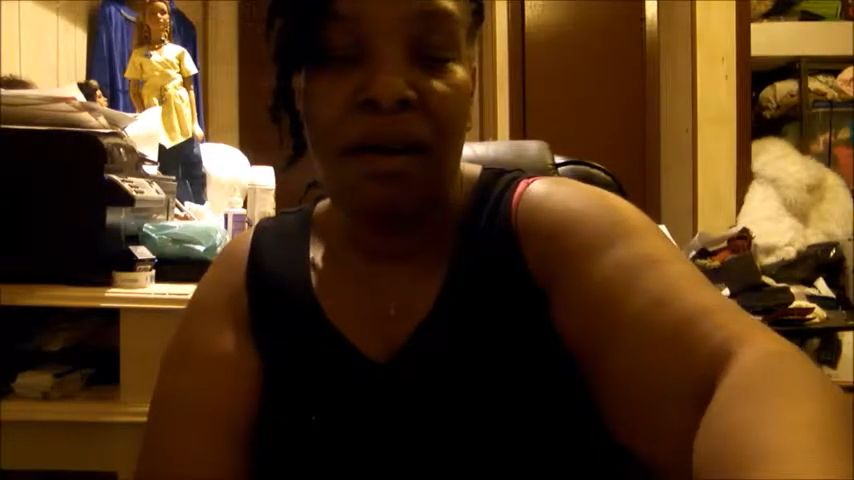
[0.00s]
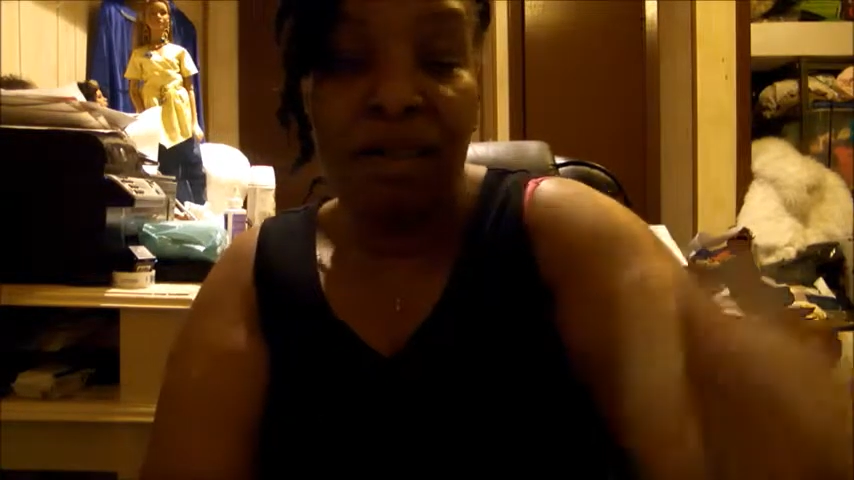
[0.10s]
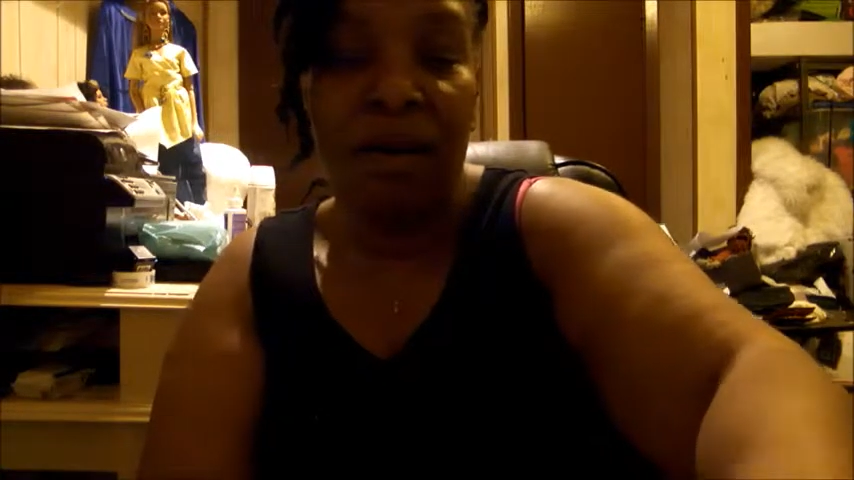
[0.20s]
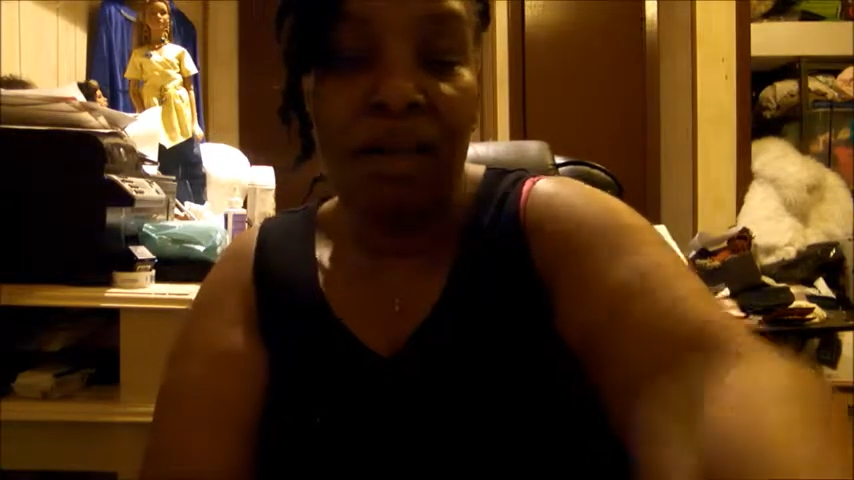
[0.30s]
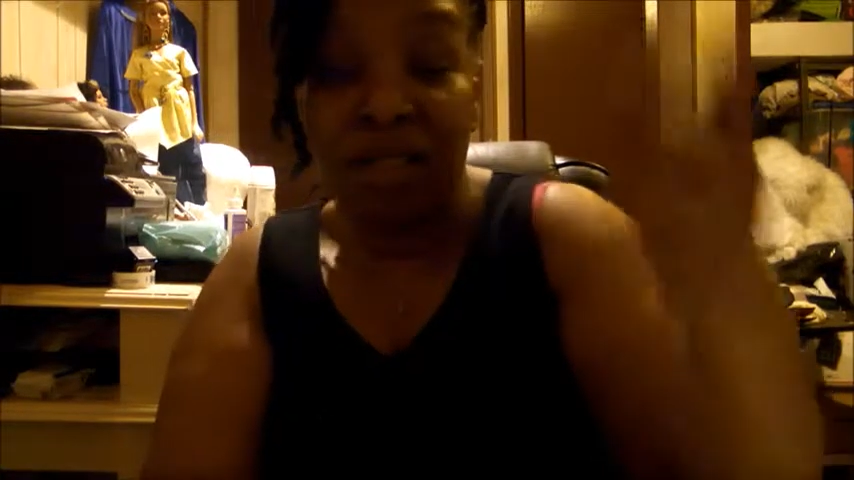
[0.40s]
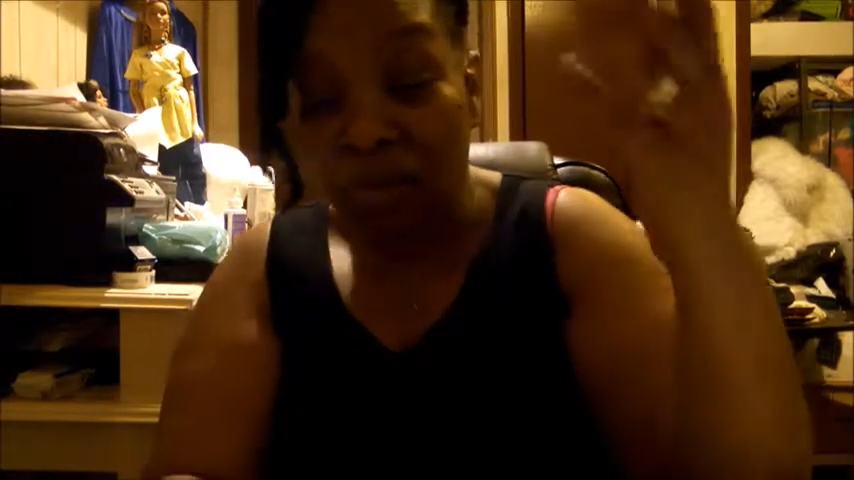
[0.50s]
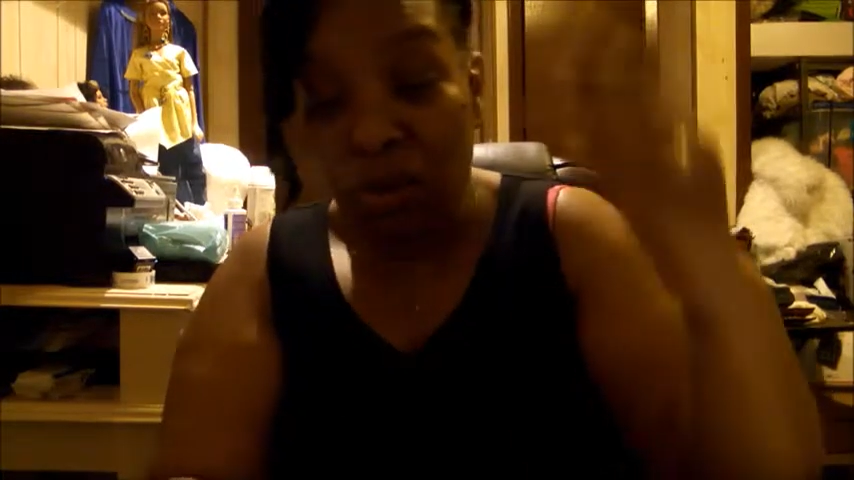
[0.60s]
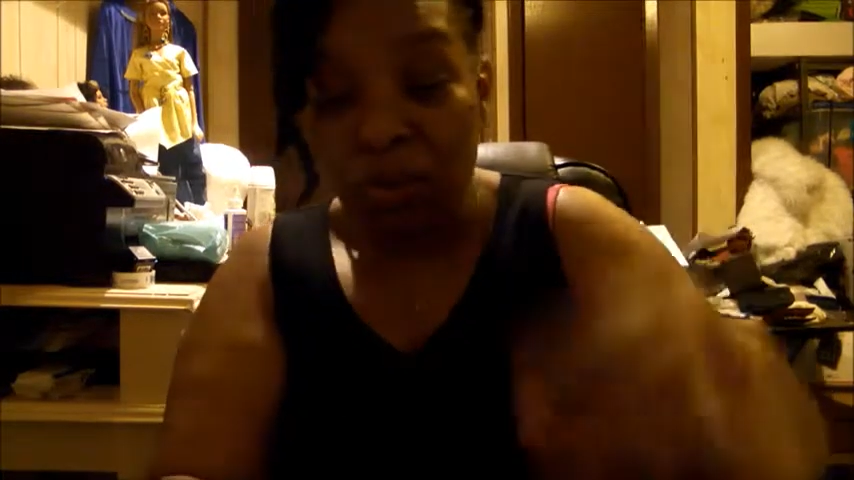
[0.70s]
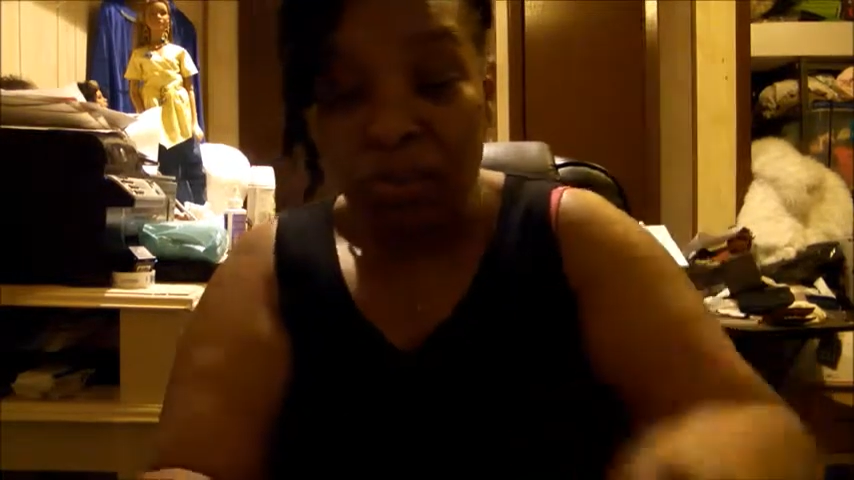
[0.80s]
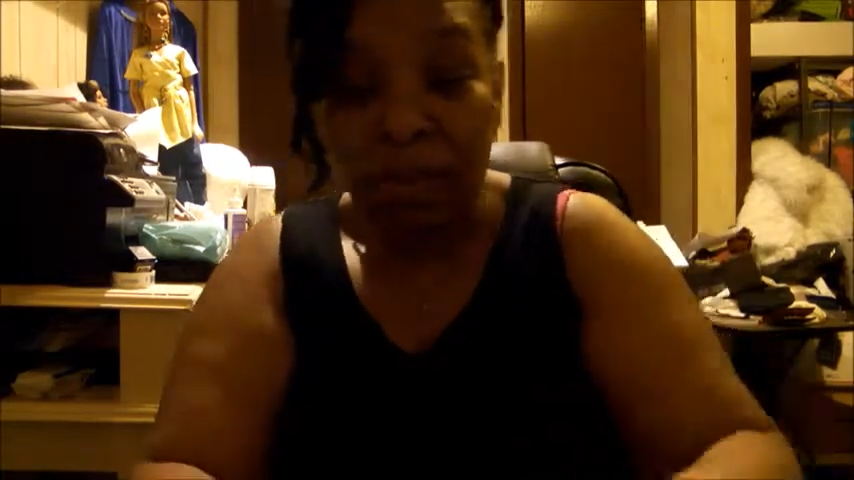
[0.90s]
I said,
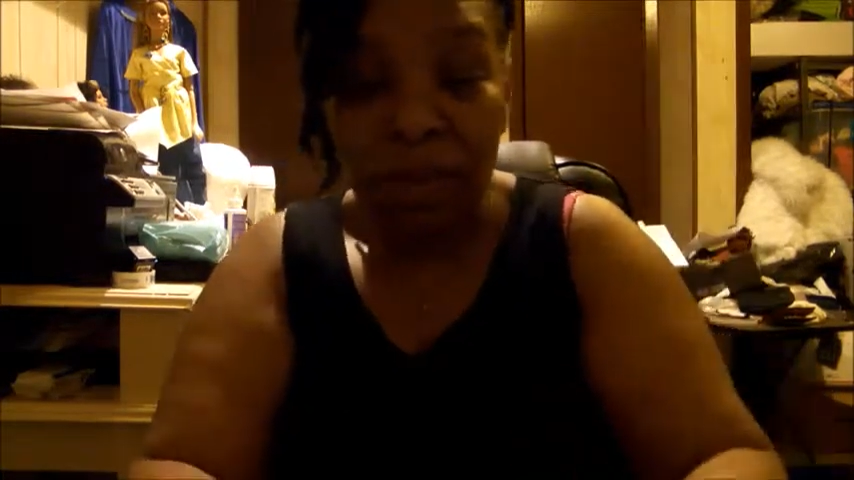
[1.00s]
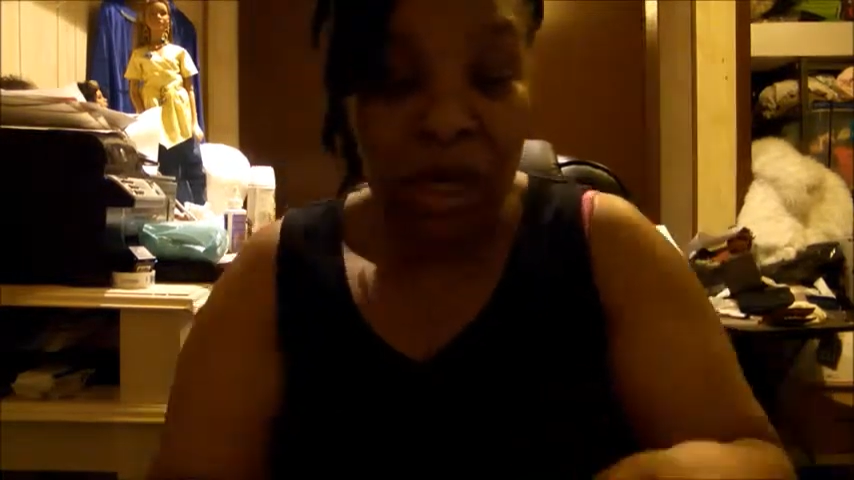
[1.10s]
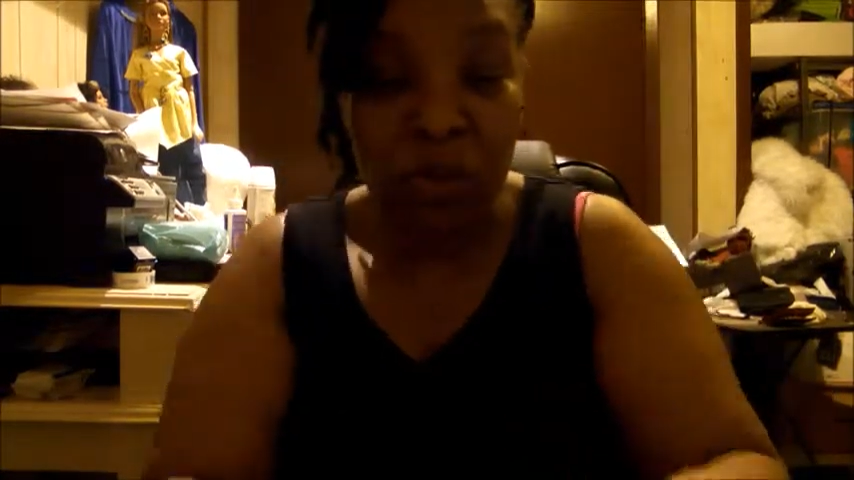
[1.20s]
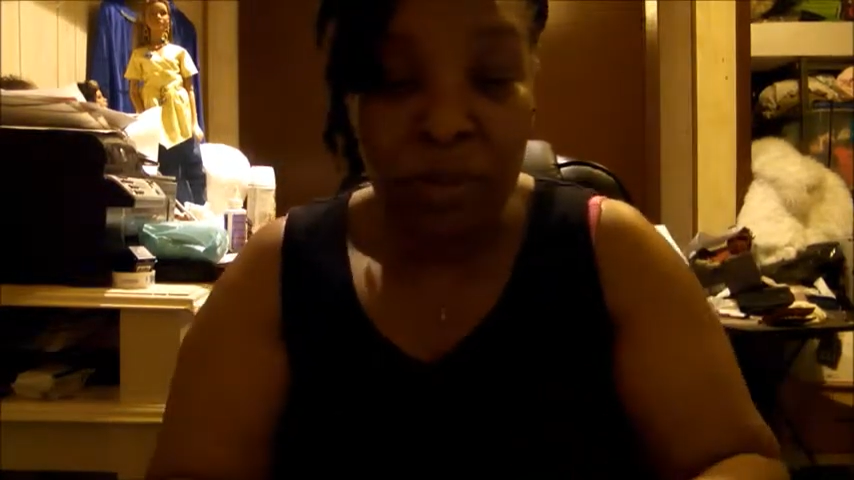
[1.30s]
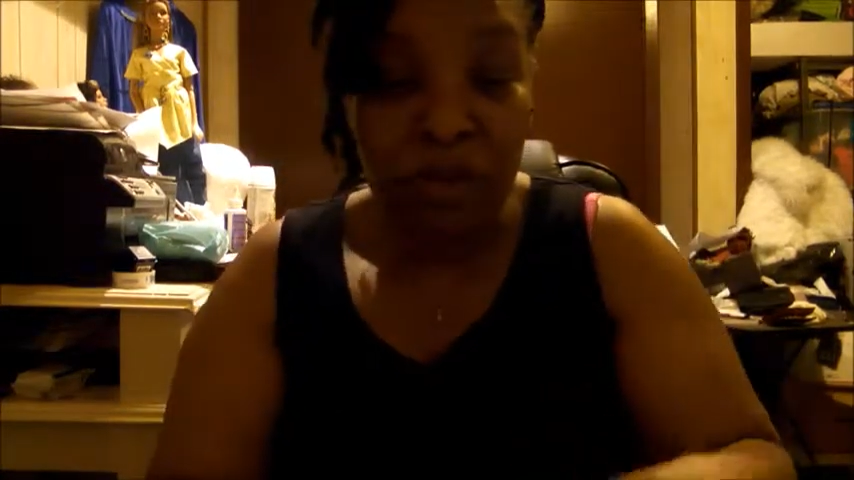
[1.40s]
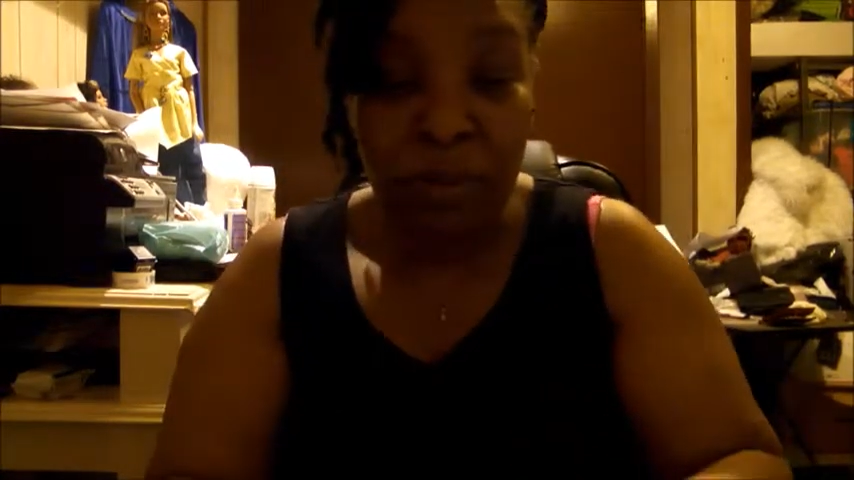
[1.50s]
well, I might as well put